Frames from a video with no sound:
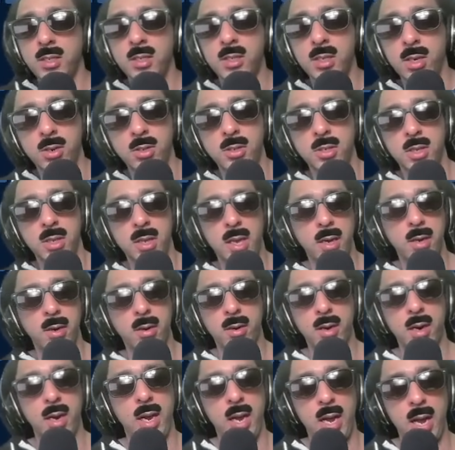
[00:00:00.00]
synergy that
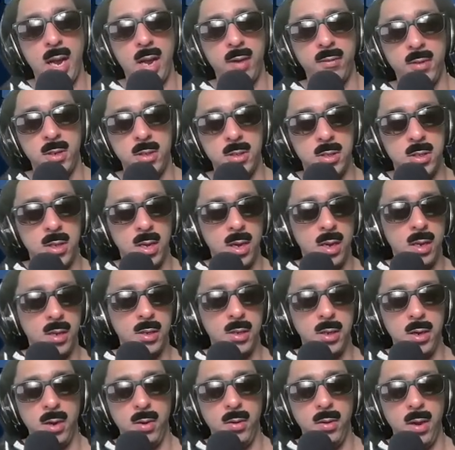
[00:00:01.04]
you're going to have is,
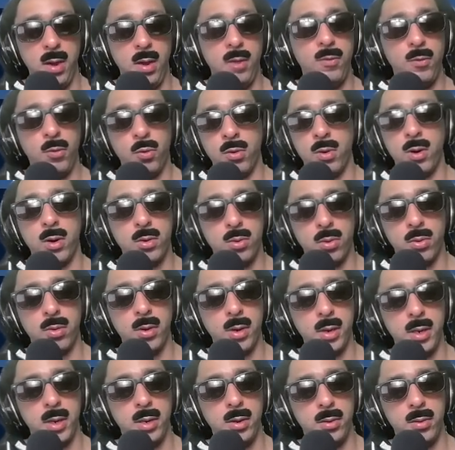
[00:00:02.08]
you know, if
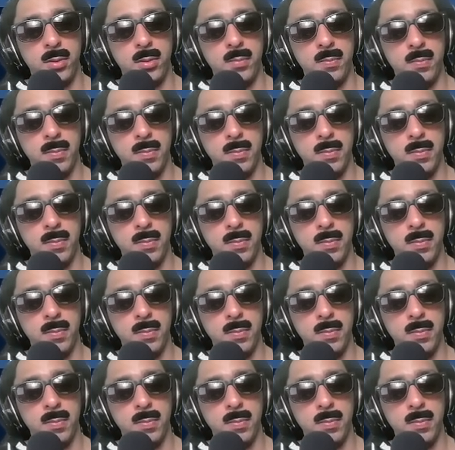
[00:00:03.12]
Oricorio